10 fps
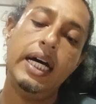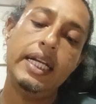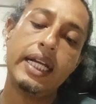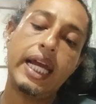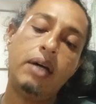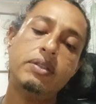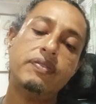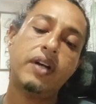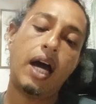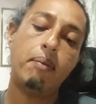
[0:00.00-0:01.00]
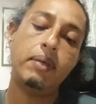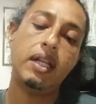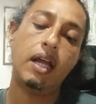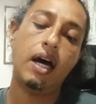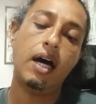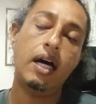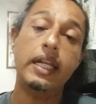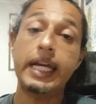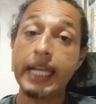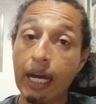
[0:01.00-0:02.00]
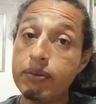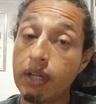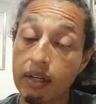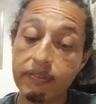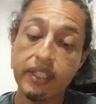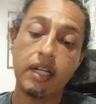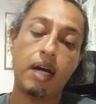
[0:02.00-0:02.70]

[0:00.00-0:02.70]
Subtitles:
An account of the